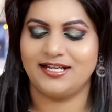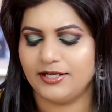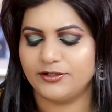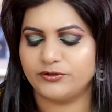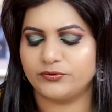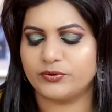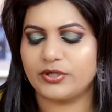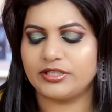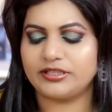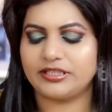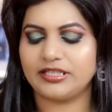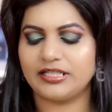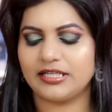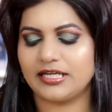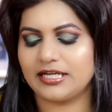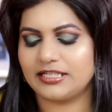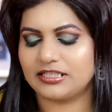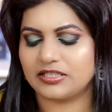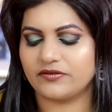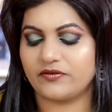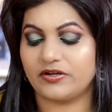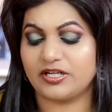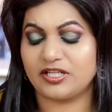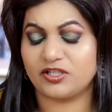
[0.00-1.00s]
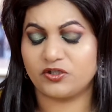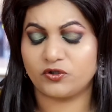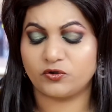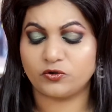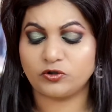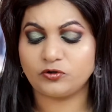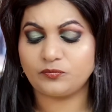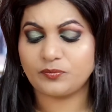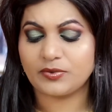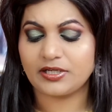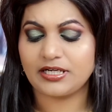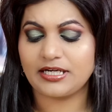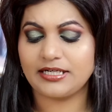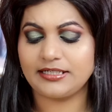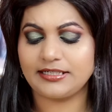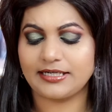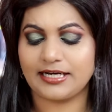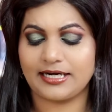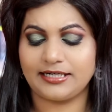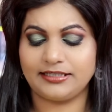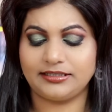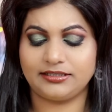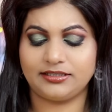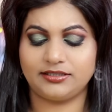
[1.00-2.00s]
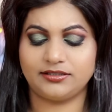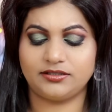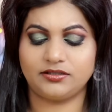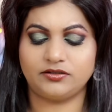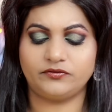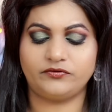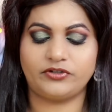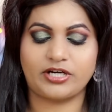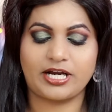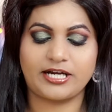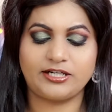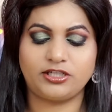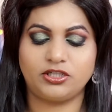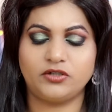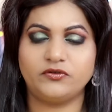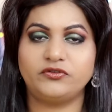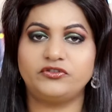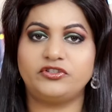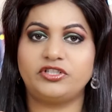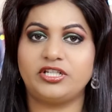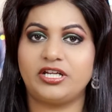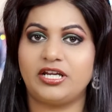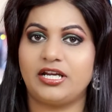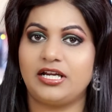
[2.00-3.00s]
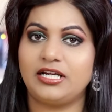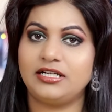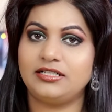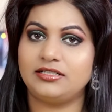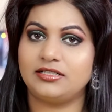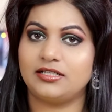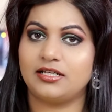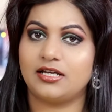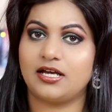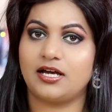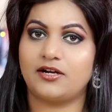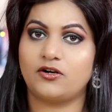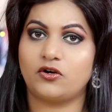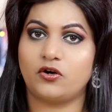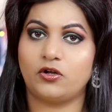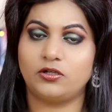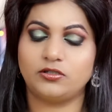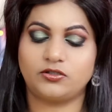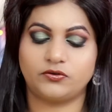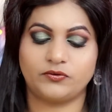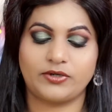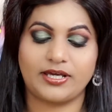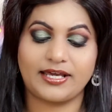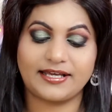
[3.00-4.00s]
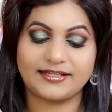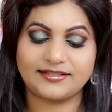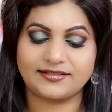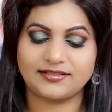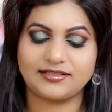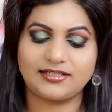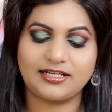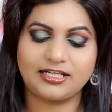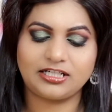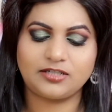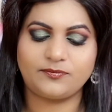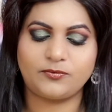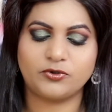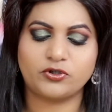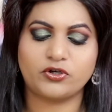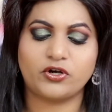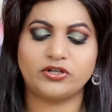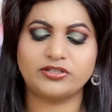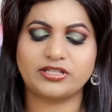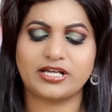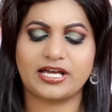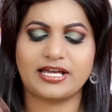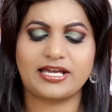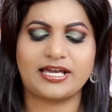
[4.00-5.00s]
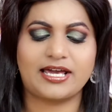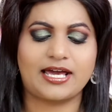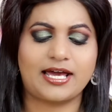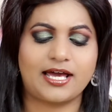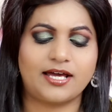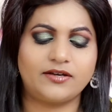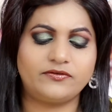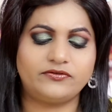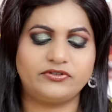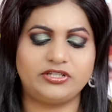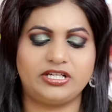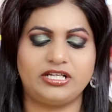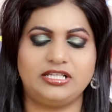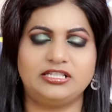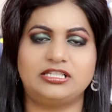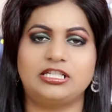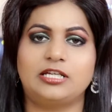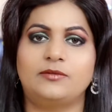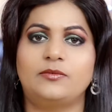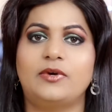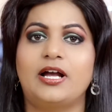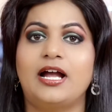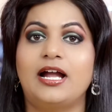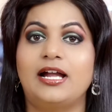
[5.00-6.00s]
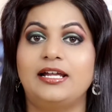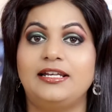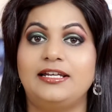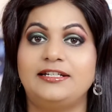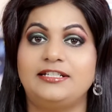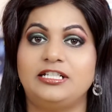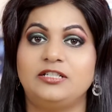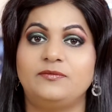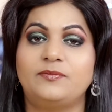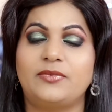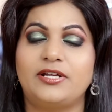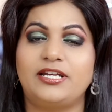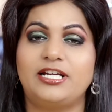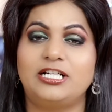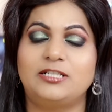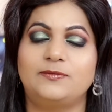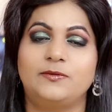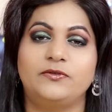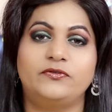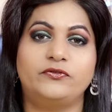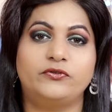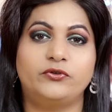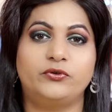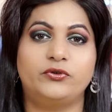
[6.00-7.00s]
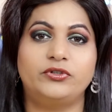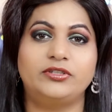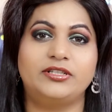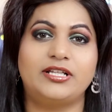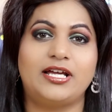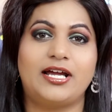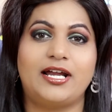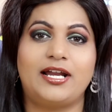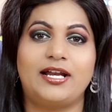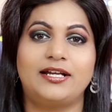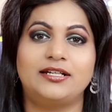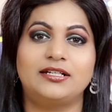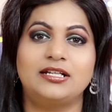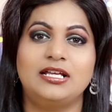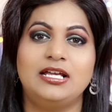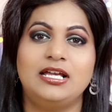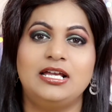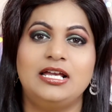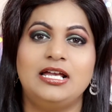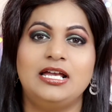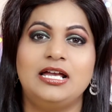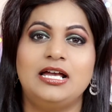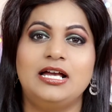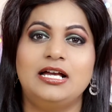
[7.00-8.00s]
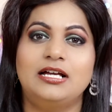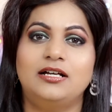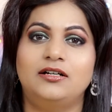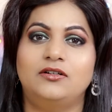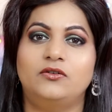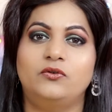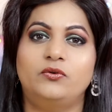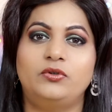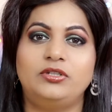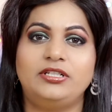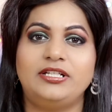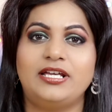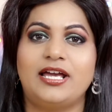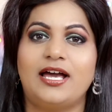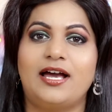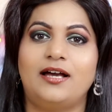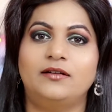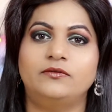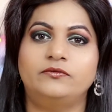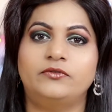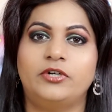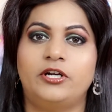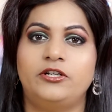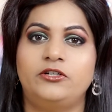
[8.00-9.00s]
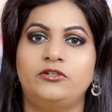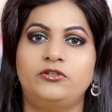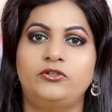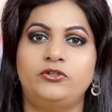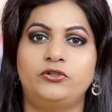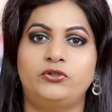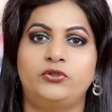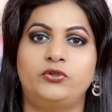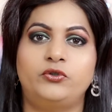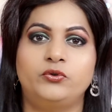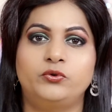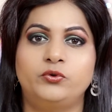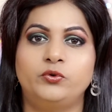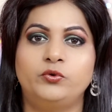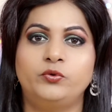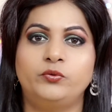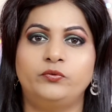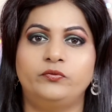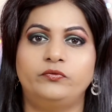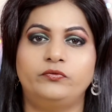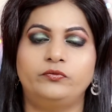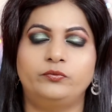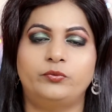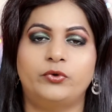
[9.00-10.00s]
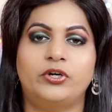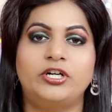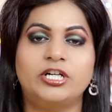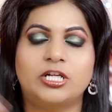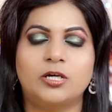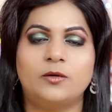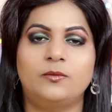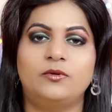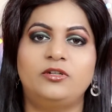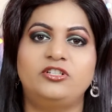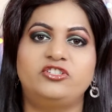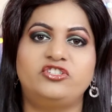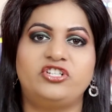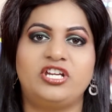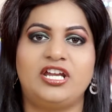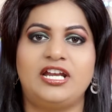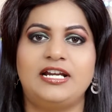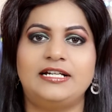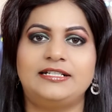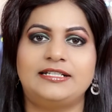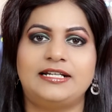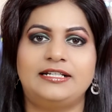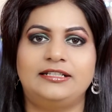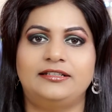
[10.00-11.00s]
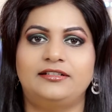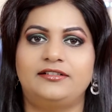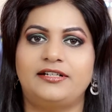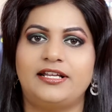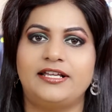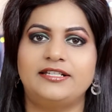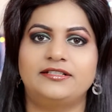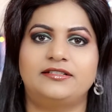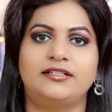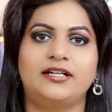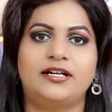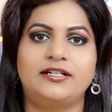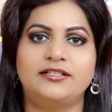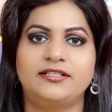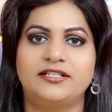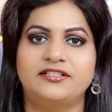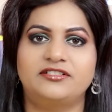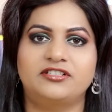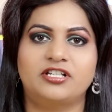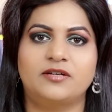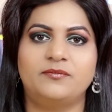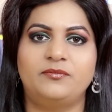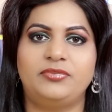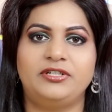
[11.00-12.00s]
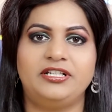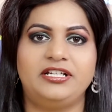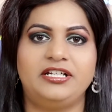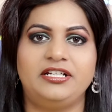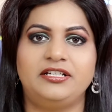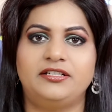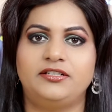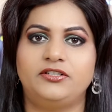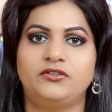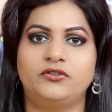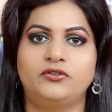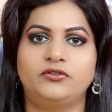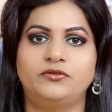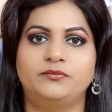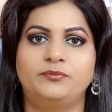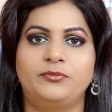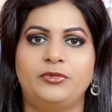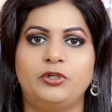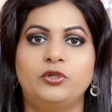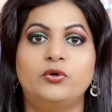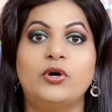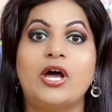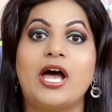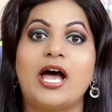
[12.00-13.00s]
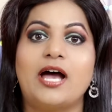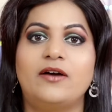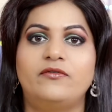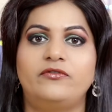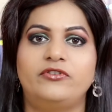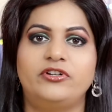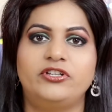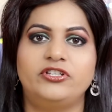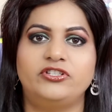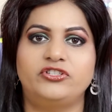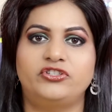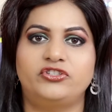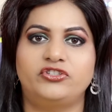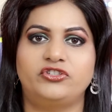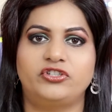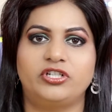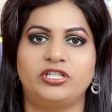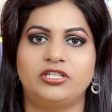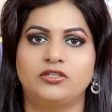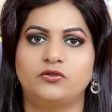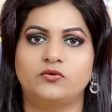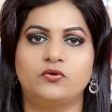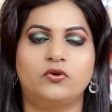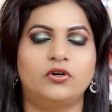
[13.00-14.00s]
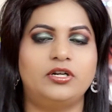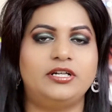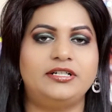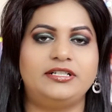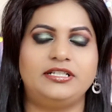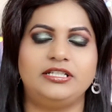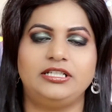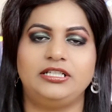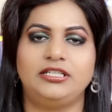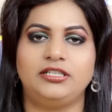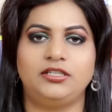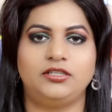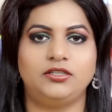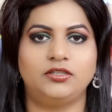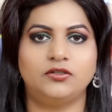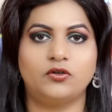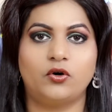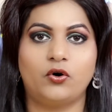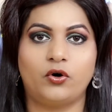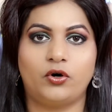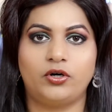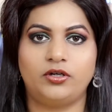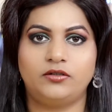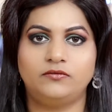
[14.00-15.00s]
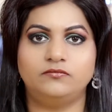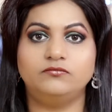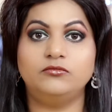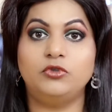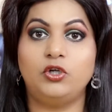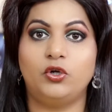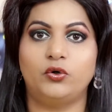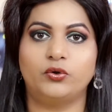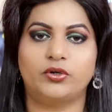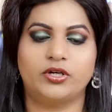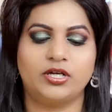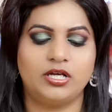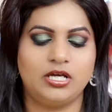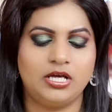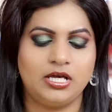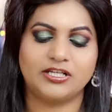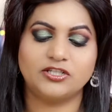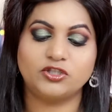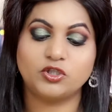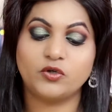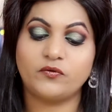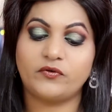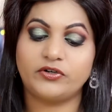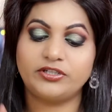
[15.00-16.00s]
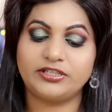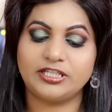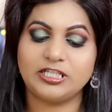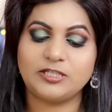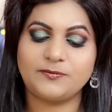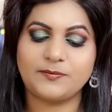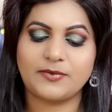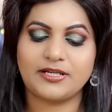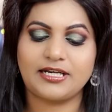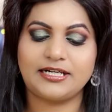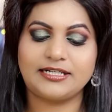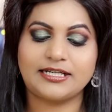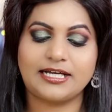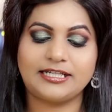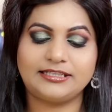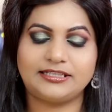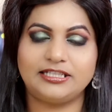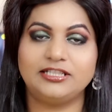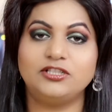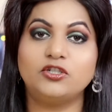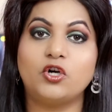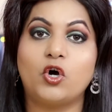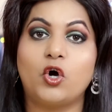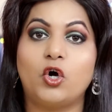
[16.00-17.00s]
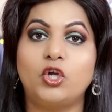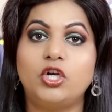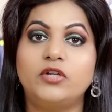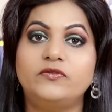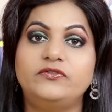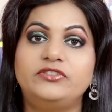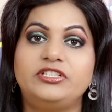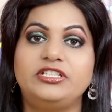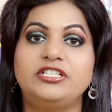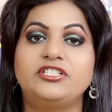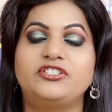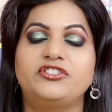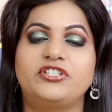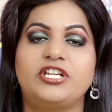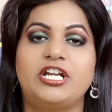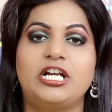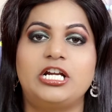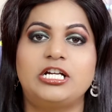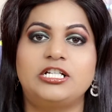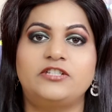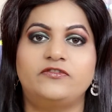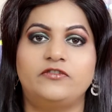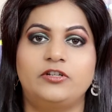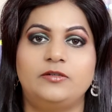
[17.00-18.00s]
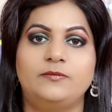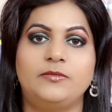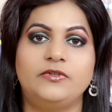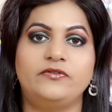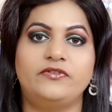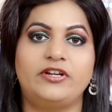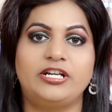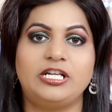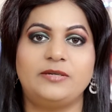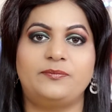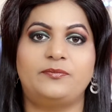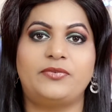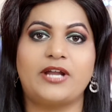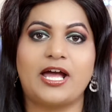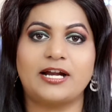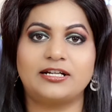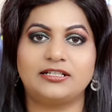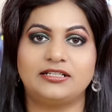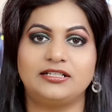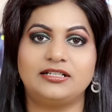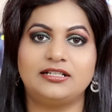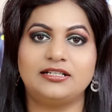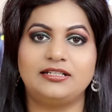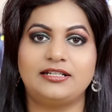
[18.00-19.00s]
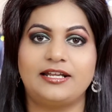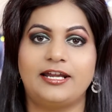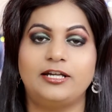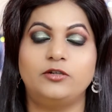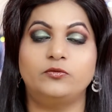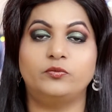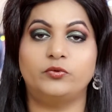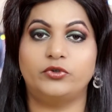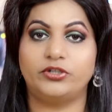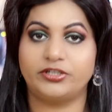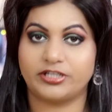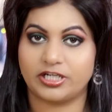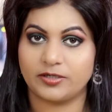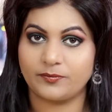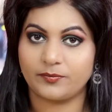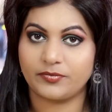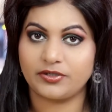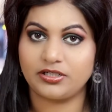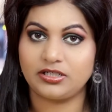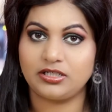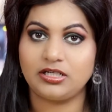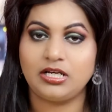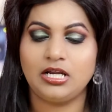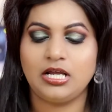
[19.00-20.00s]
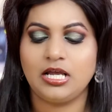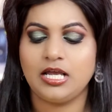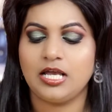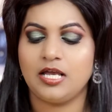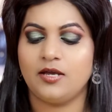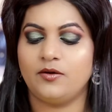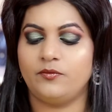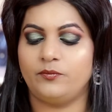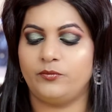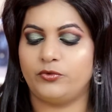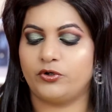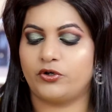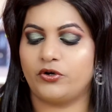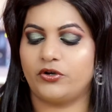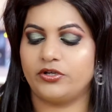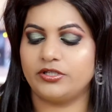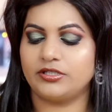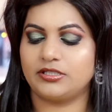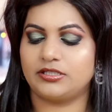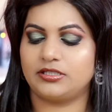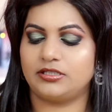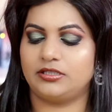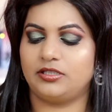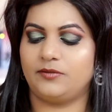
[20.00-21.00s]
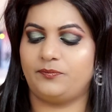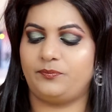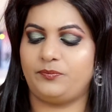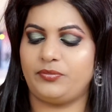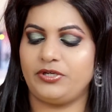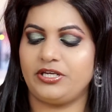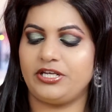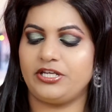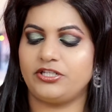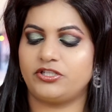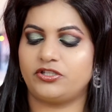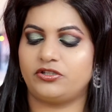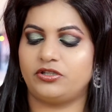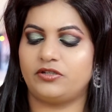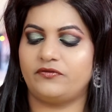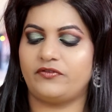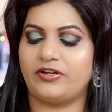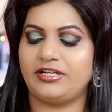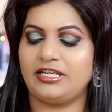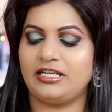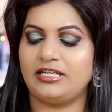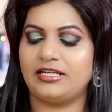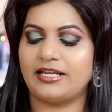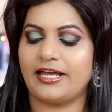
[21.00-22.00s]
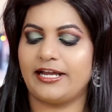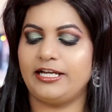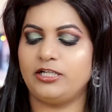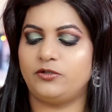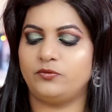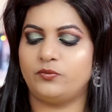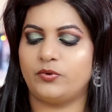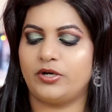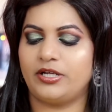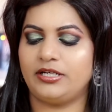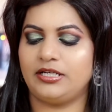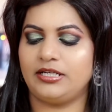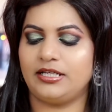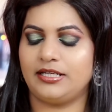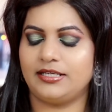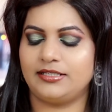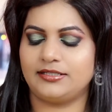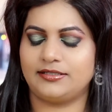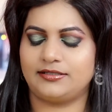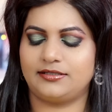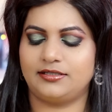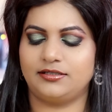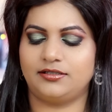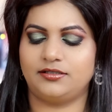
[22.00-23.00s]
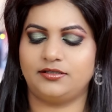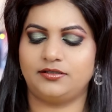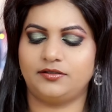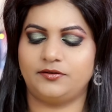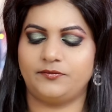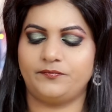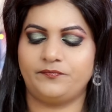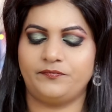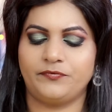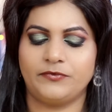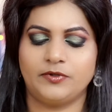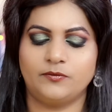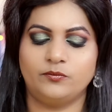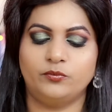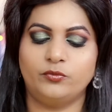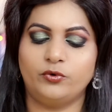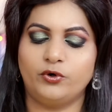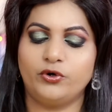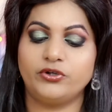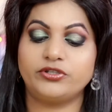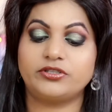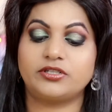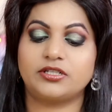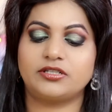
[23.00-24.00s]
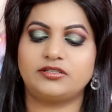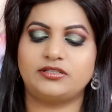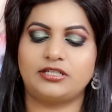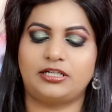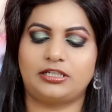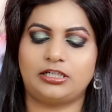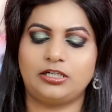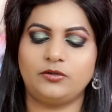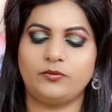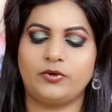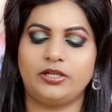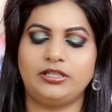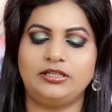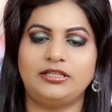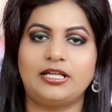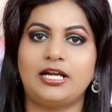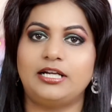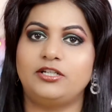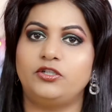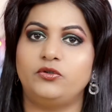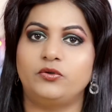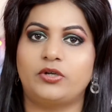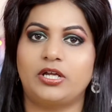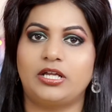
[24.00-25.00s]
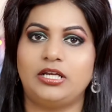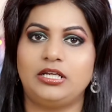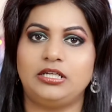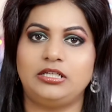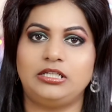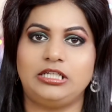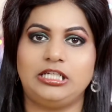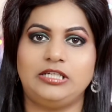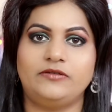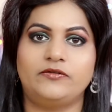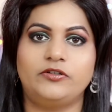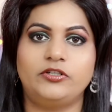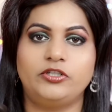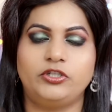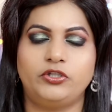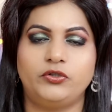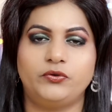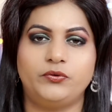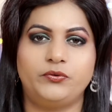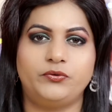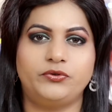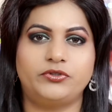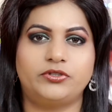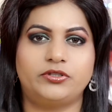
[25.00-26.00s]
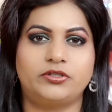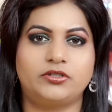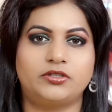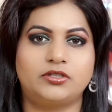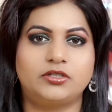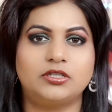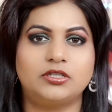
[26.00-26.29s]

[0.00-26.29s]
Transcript: So I think it's a very good palette, and the variety of shades are also excellent, because I have seen some highlighting palettes before that only have 1 or 2 workable shades and the rest are just complete, below average in quality or look. So for this palette, I think all of these shades will be very practical and workable, because the peach, the very light one, is the most subtle one that you can even use